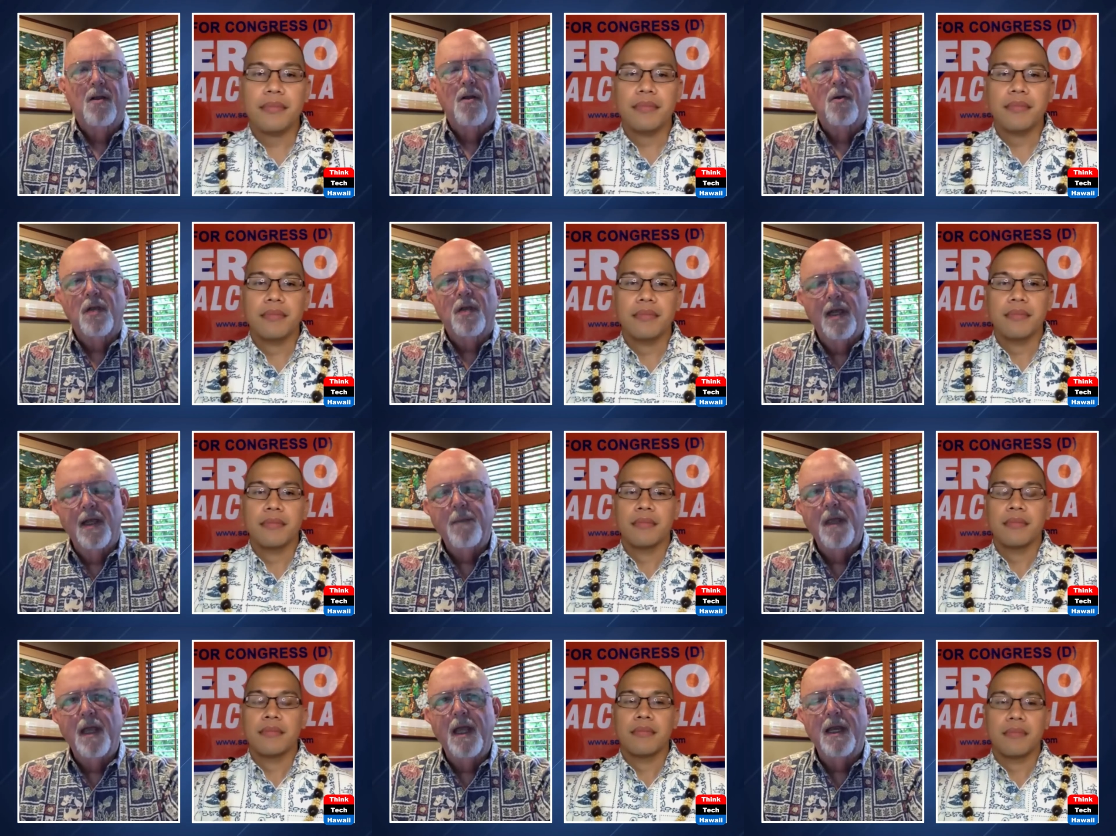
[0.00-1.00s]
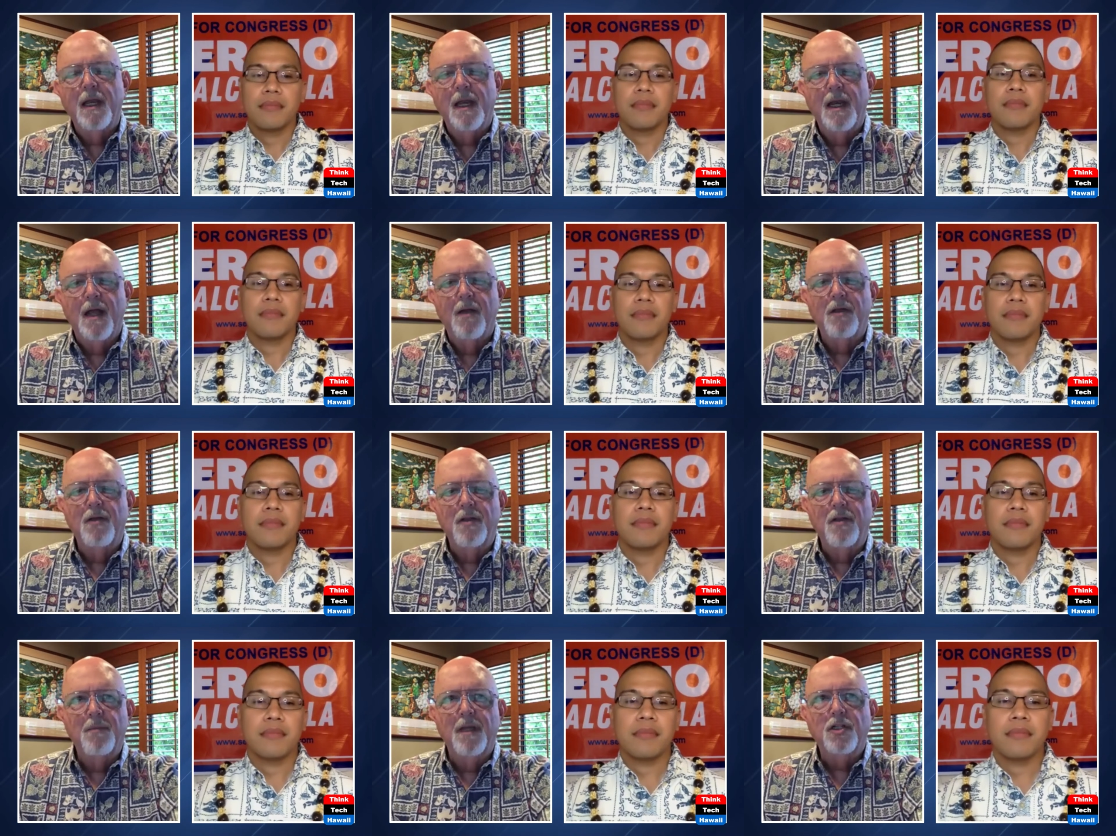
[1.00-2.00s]
Speaker 1: Okay. And now you,
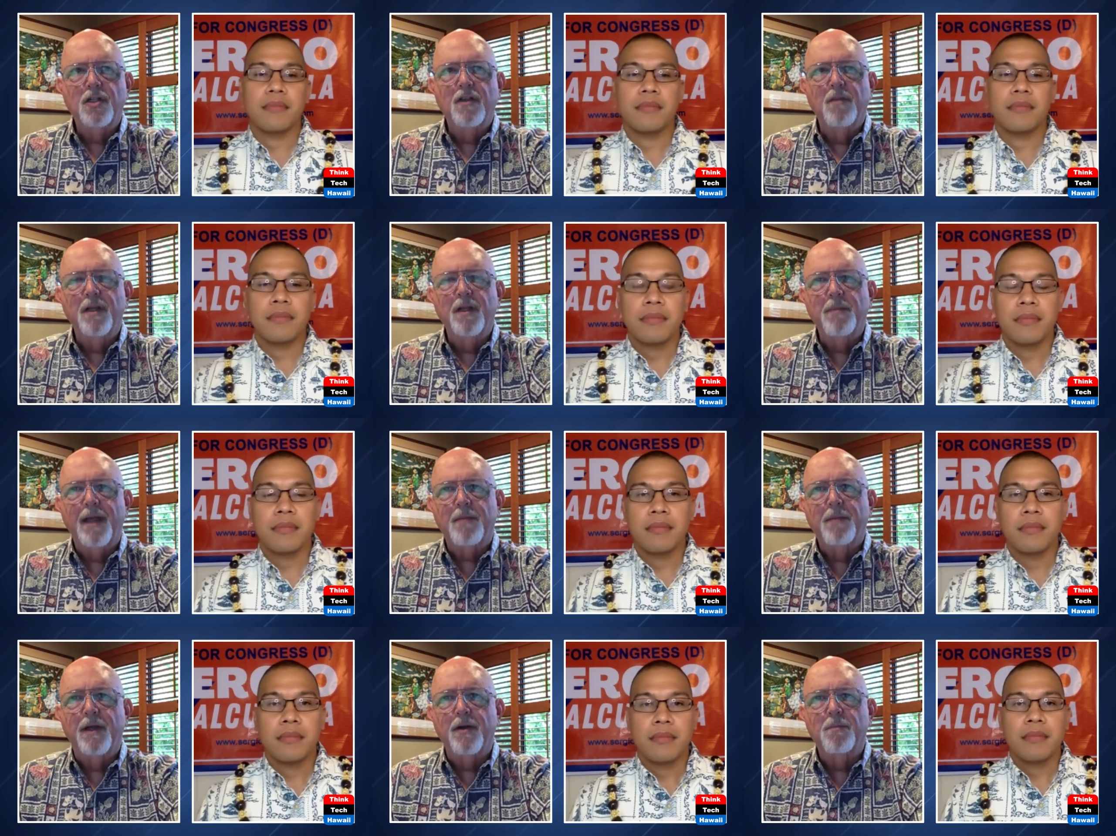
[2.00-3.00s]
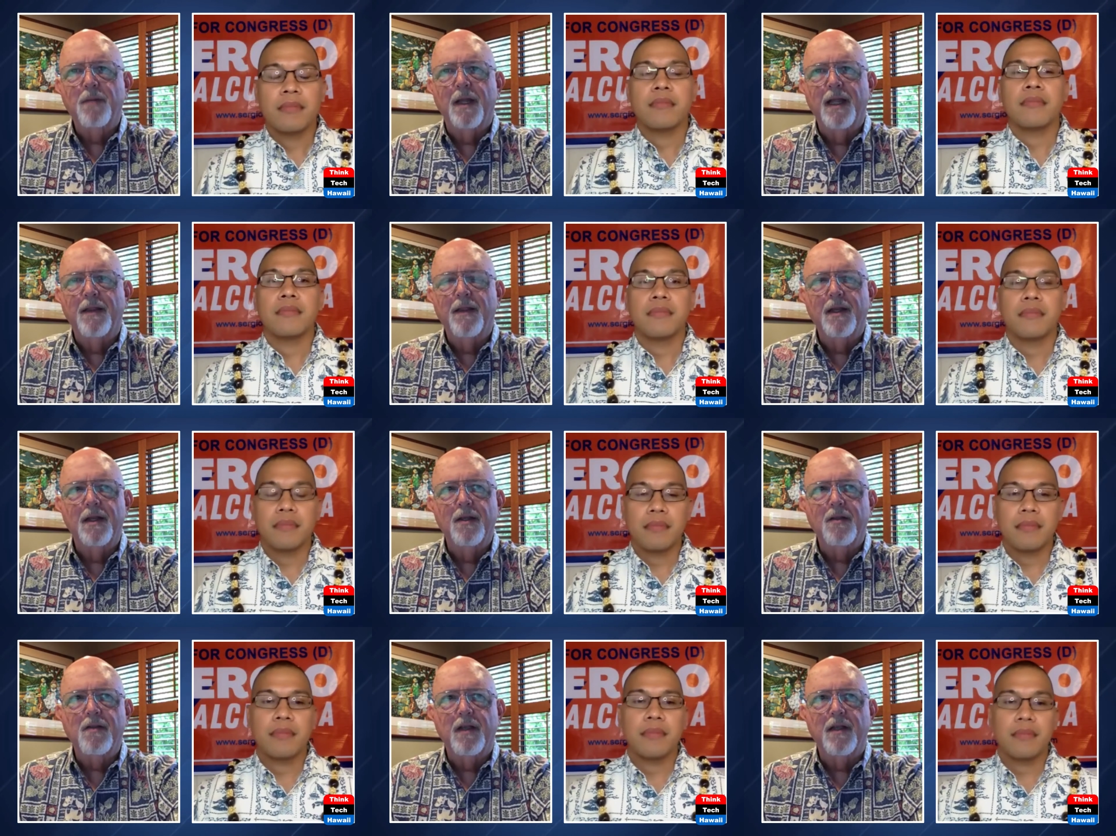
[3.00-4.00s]
you mentioned the Build Back Better plan that
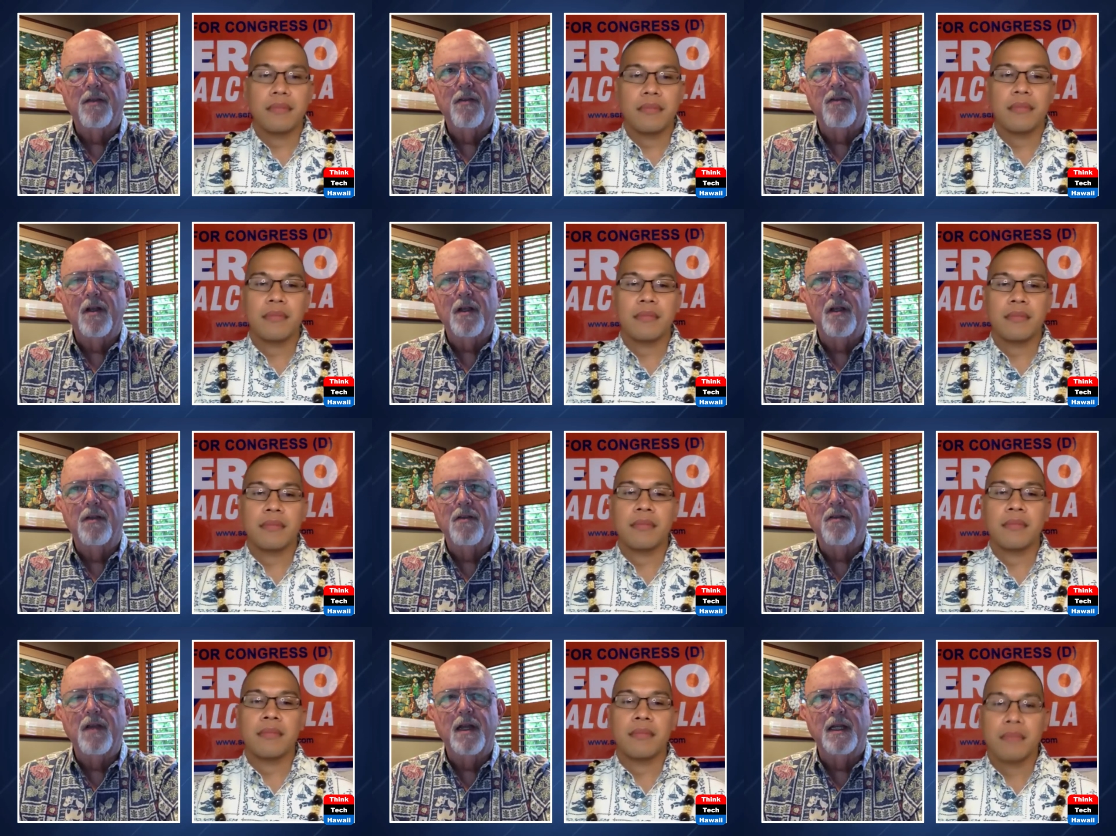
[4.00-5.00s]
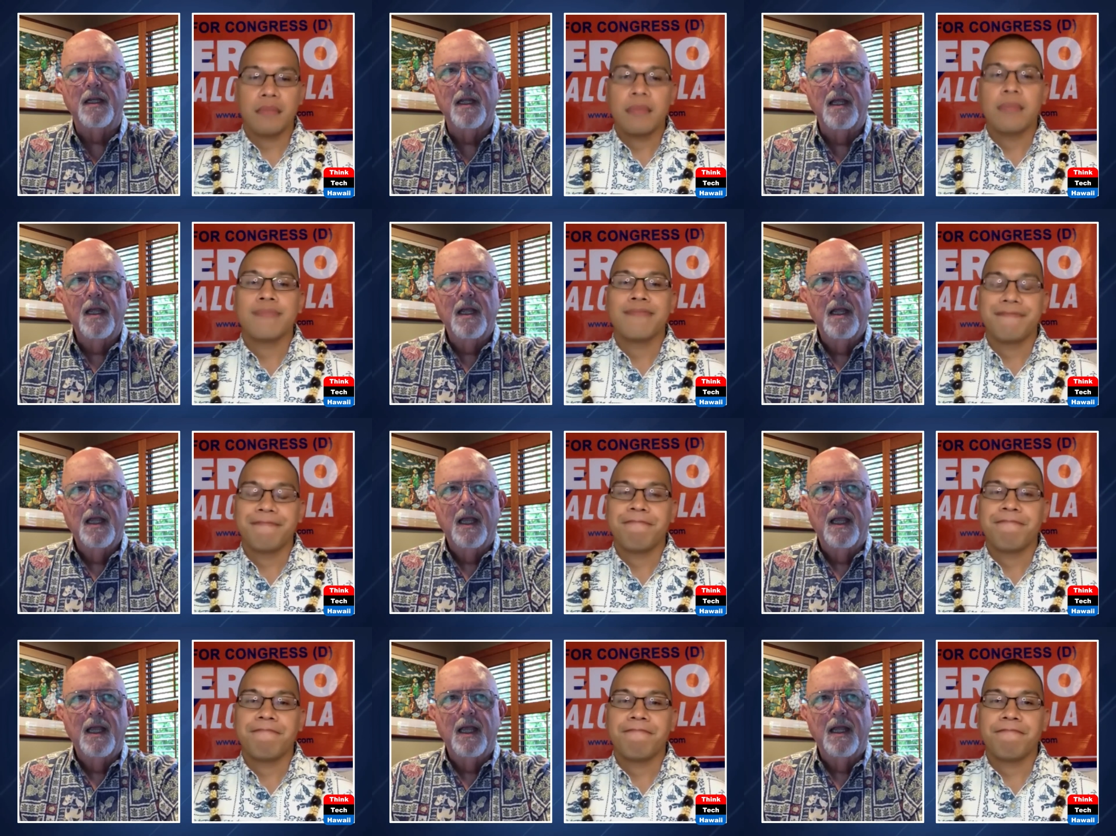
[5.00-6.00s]
looks like it's stuck in the Senate.
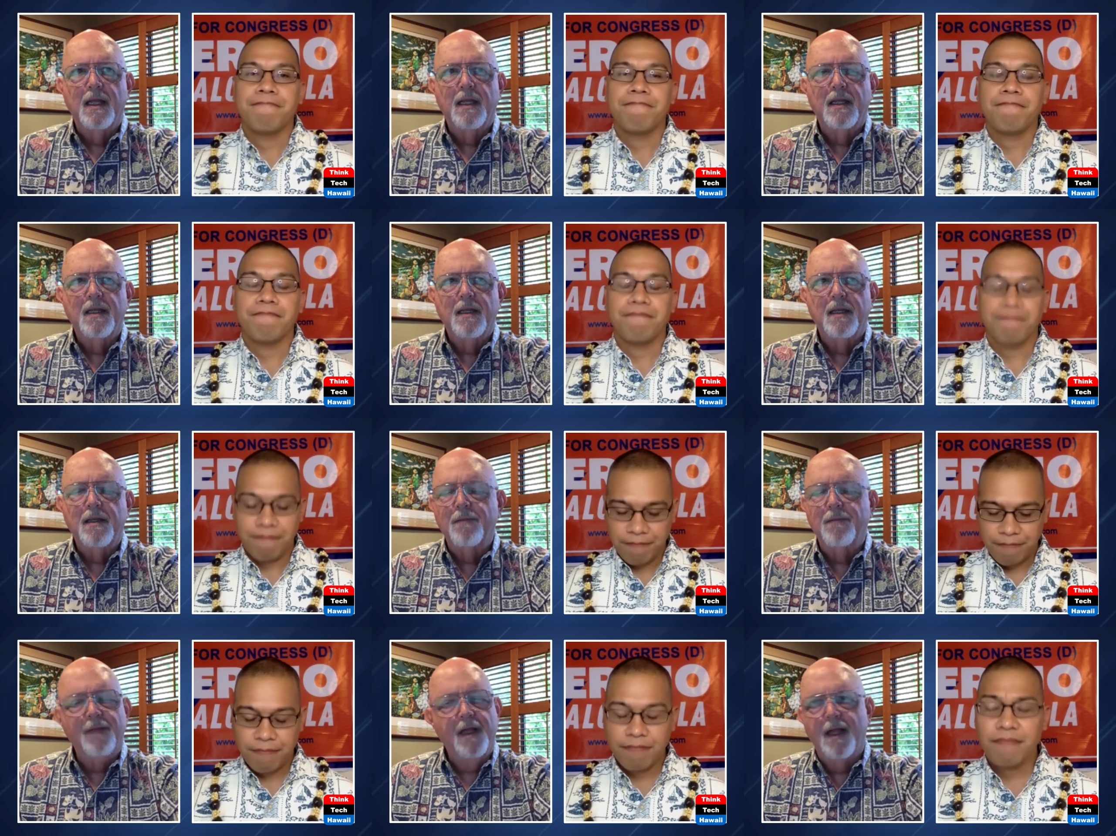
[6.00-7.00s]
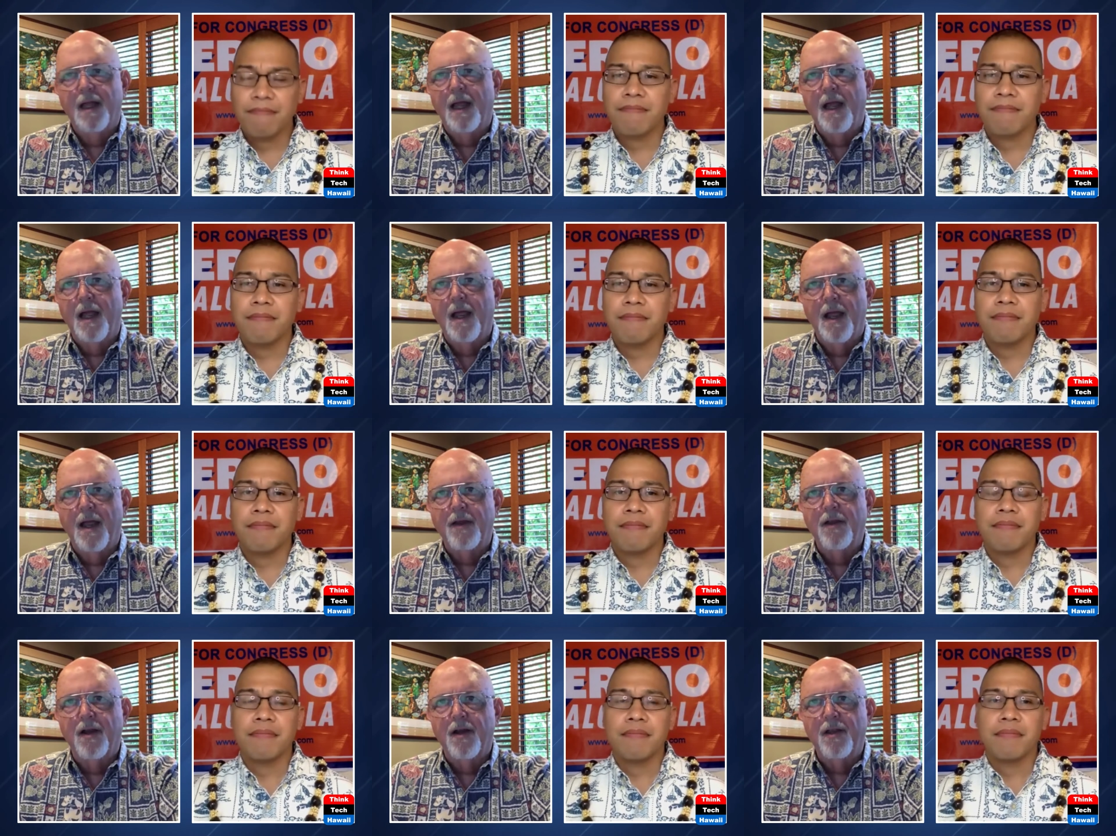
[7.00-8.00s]
And uh, are,
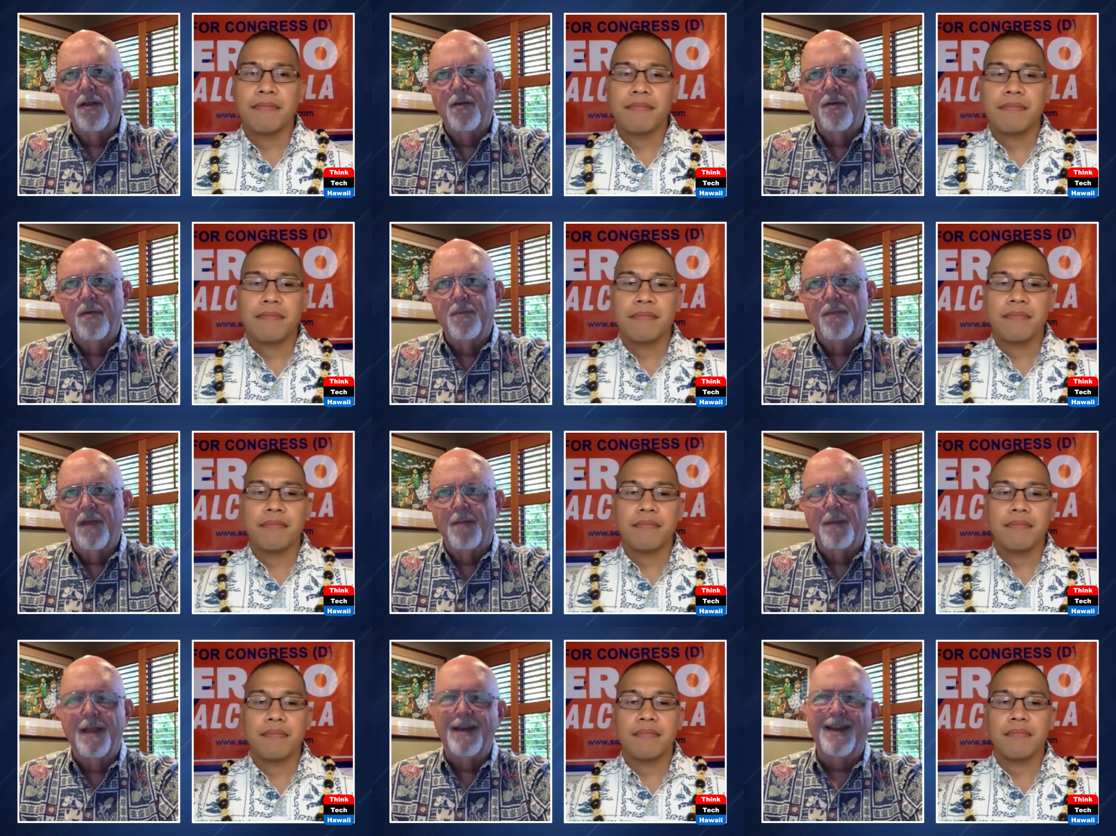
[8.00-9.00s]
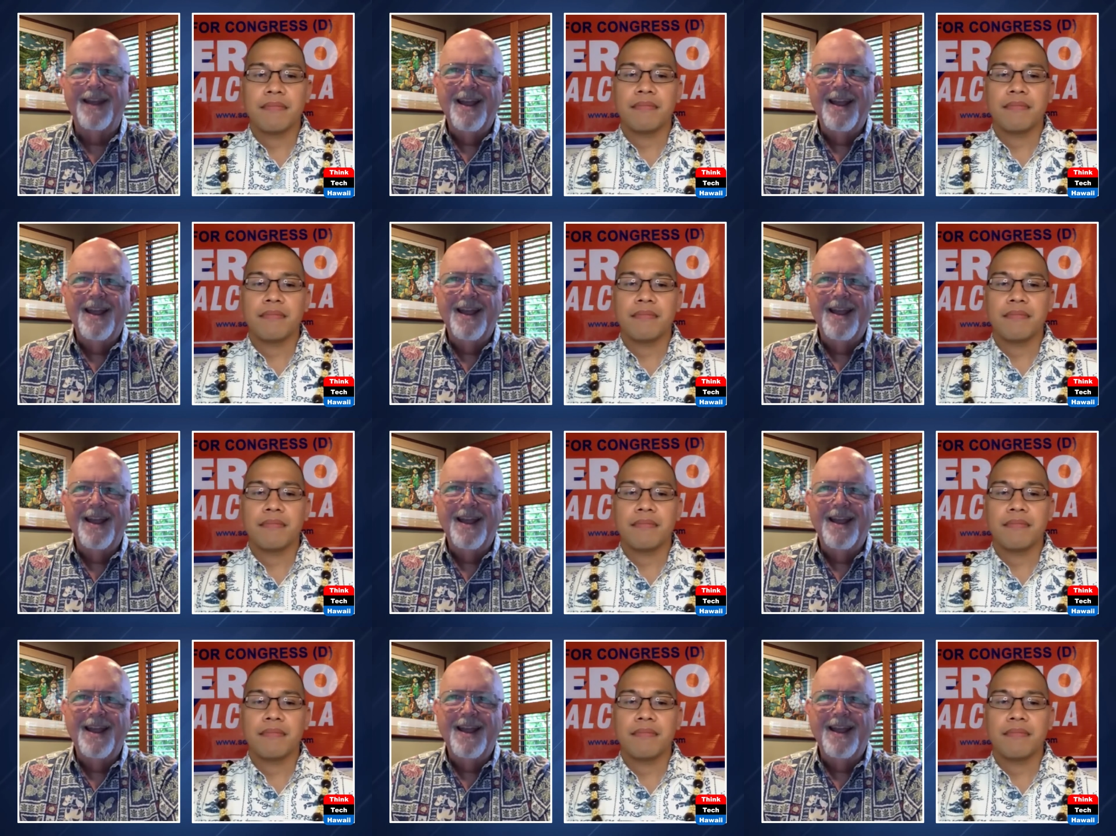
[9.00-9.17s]
you, are you, I mean,